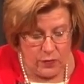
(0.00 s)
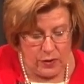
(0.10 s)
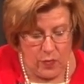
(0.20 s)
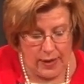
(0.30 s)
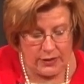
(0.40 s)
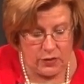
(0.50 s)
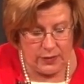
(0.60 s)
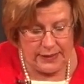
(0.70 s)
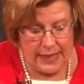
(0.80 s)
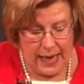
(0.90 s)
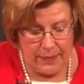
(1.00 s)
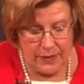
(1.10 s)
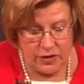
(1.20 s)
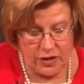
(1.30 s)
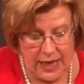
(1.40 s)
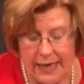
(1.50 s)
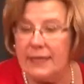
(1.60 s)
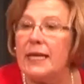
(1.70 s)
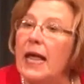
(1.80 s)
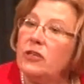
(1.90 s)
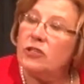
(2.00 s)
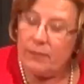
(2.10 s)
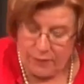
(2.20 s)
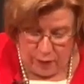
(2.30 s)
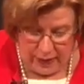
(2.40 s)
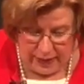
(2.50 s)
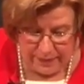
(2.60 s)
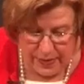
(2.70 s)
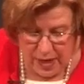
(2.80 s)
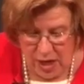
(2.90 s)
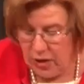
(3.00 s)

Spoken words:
we wanted to establish a scholarship for him.